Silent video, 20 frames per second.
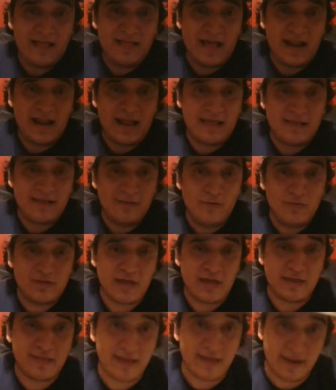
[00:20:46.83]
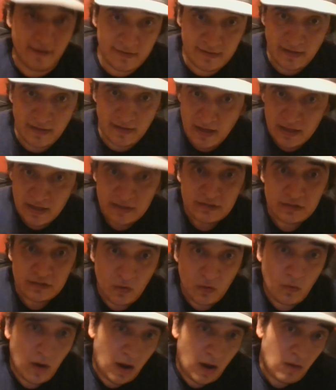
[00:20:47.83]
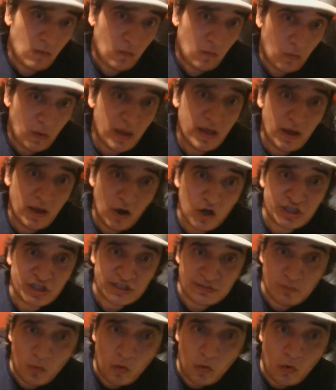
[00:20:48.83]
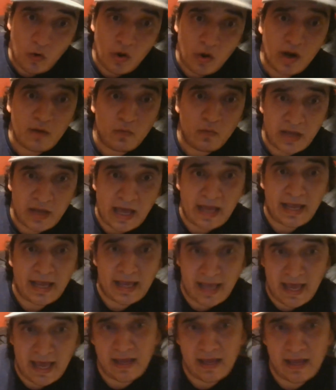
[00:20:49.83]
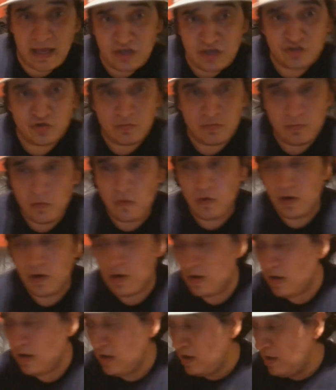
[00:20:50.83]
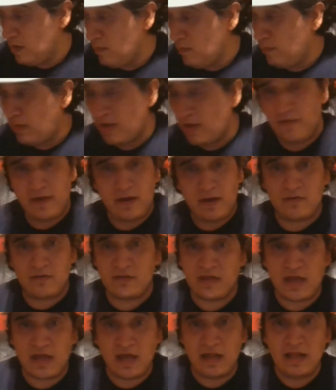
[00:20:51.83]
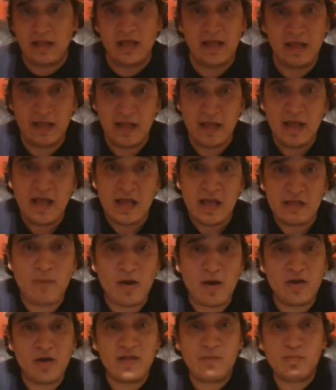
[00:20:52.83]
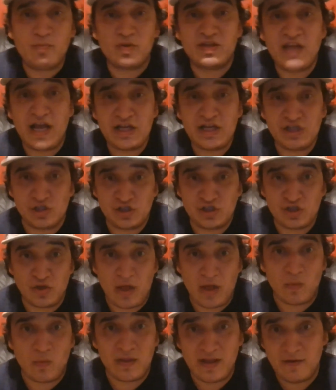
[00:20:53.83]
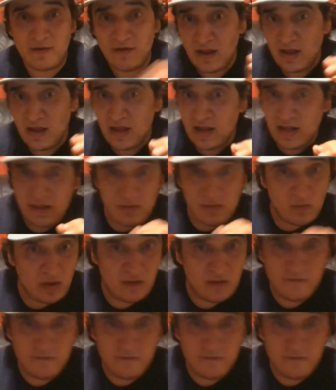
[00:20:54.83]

as loose as theirs, so it hurts us more, and we get injured more. But their skin is part of the protection, so that when if